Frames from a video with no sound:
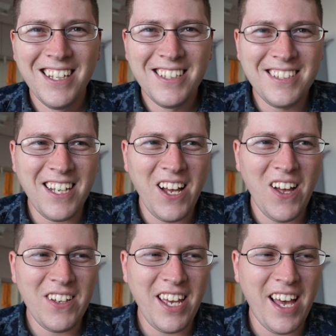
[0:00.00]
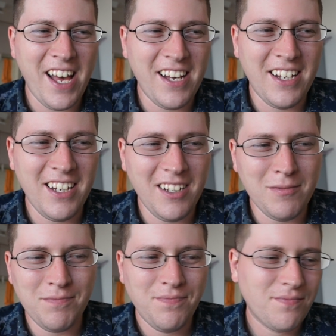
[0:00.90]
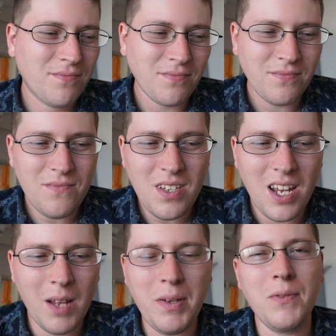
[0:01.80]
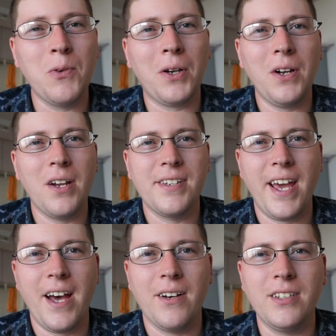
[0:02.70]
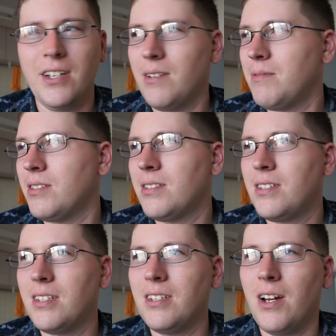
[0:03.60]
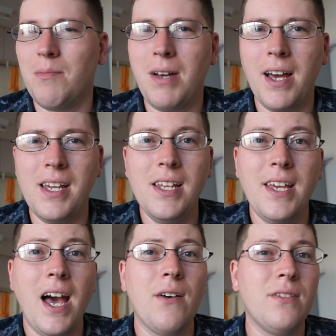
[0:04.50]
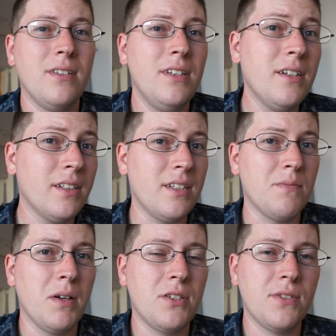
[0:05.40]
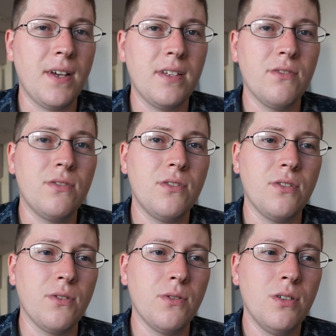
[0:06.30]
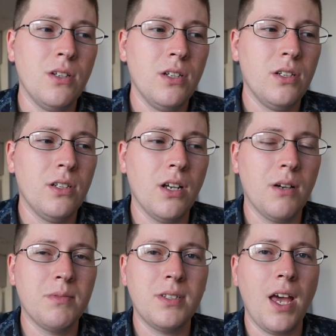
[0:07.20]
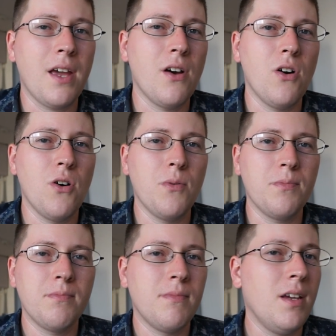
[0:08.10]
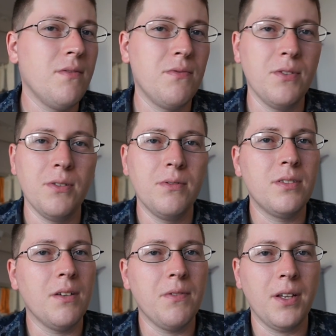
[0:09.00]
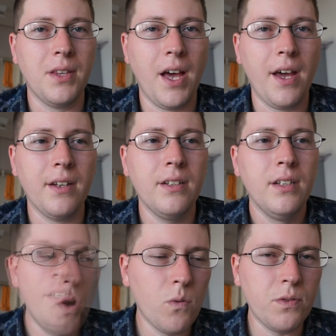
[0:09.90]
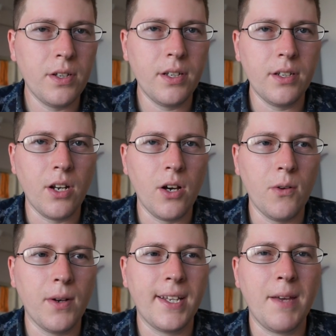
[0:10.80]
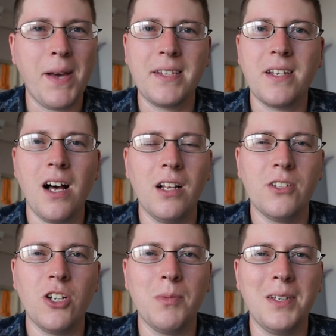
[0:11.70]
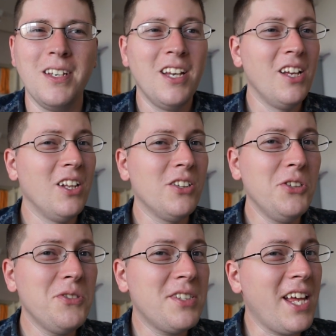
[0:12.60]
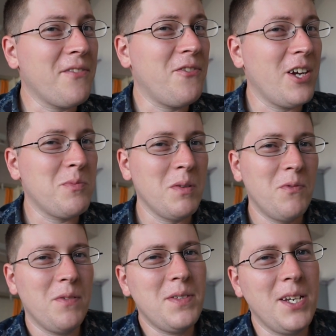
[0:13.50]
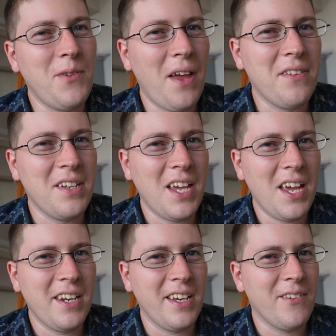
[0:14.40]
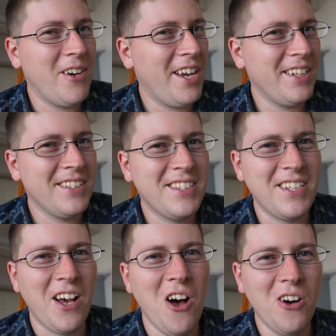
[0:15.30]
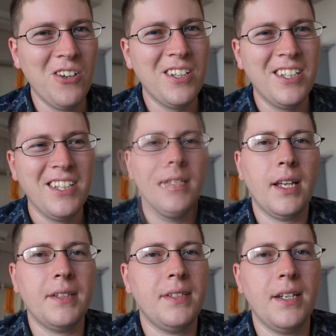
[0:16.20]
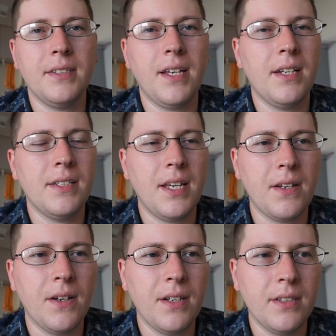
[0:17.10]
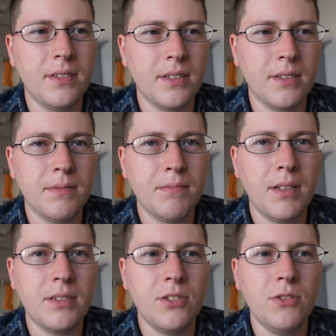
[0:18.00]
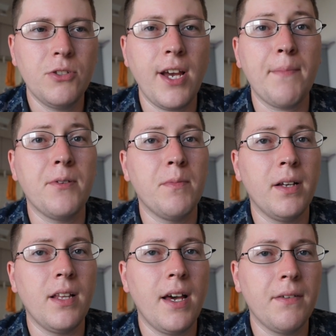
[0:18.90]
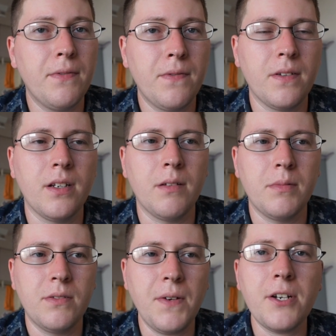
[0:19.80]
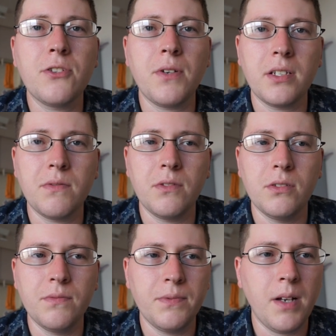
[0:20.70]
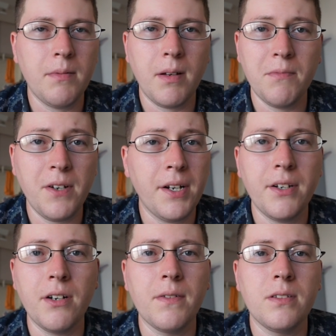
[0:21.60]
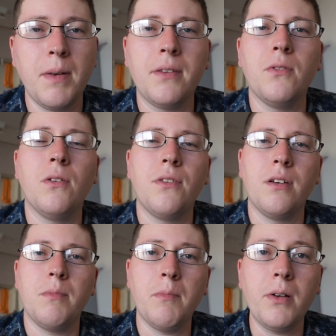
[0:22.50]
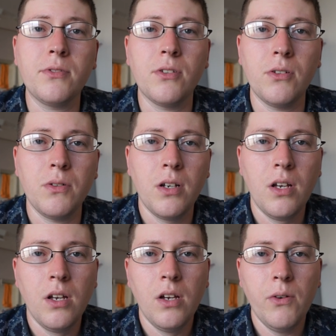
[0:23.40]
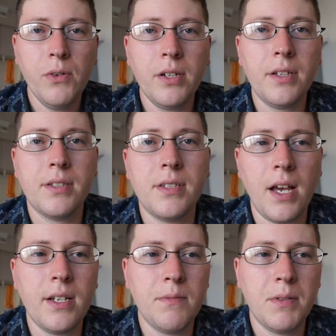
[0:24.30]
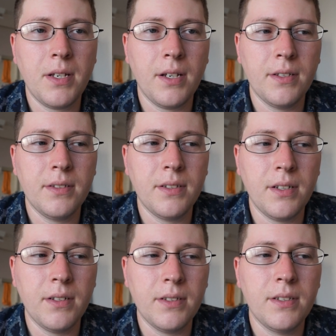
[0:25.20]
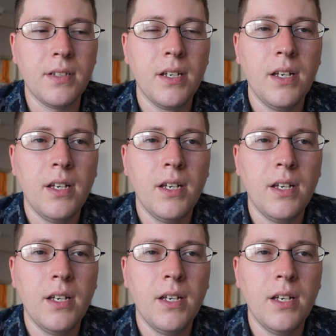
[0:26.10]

so yeah. And I'm even working on it now. You know, I'm just, you know, I'm not eating out nearly as much as I used to. You know, I'm staying home, eating food, stuff like that. Hopefully, you know, when I get back to college, I'll be losing that freshman 15 rather than gaining it, right? So, like I said, I decided to take it on as a new chapter in my life. It's very stressful. I'm very nervous about the whole thing, but I'm also really excited because, you know, it's